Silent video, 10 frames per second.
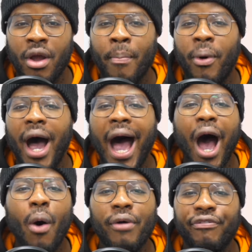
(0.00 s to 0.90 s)
But
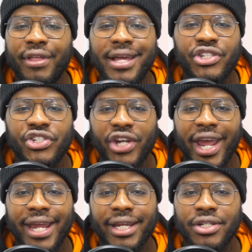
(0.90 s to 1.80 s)
how have things
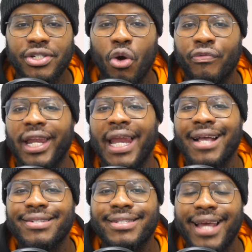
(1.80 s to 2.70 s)
changed over the
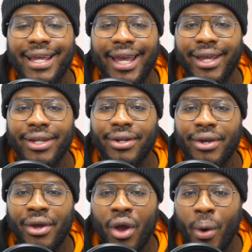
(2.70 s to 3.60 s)
last decade
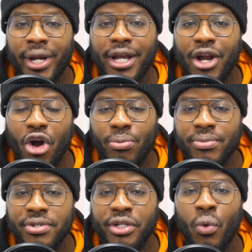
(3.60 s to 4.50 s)
when it
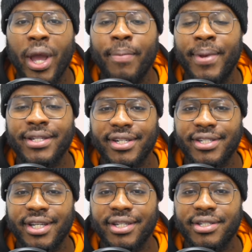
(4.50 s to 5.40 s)
comes to the way
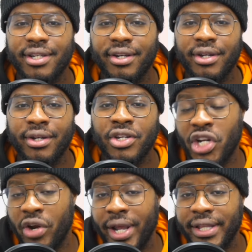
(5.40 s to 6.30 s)
businesses
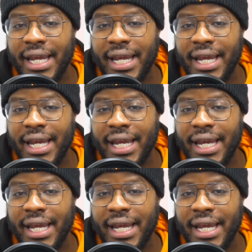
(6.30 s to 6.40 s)
generate their